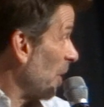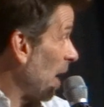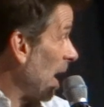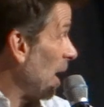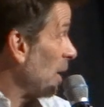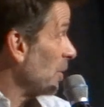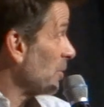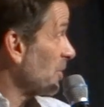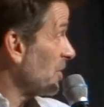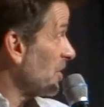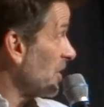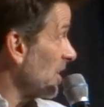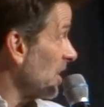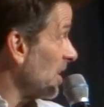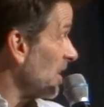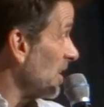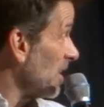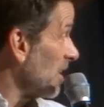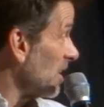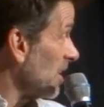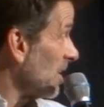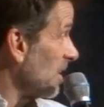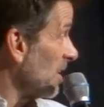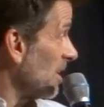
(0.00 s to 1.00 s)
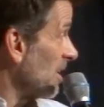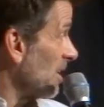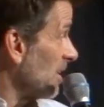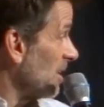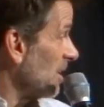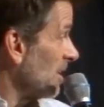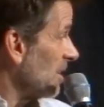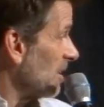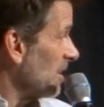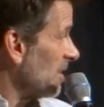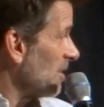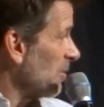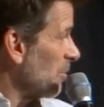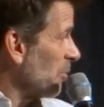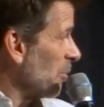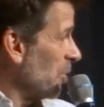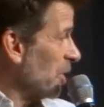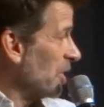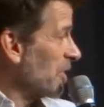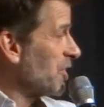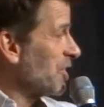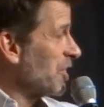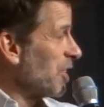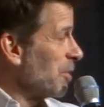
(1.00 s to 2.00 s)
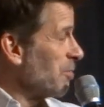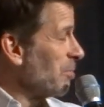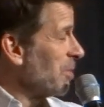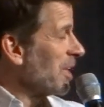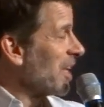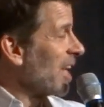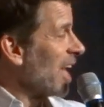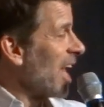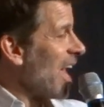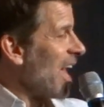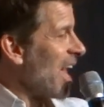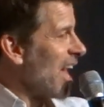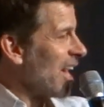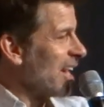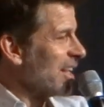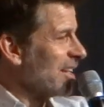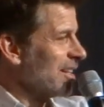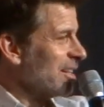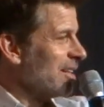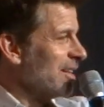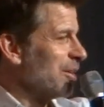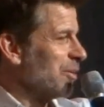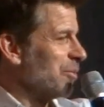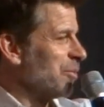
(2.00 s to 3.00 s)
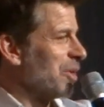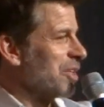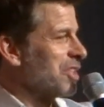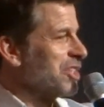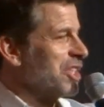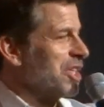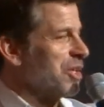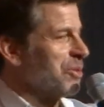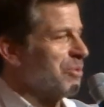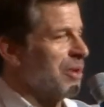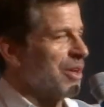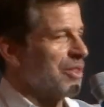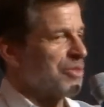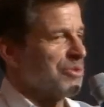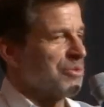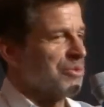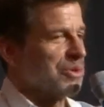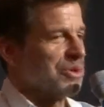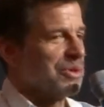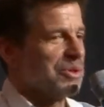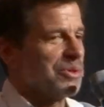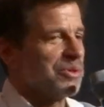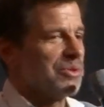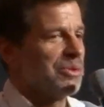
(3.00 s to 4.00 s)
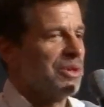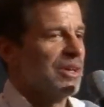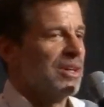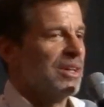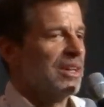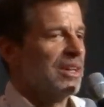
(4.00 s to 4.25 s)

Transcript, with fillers: know, how she, where she began, what she went through,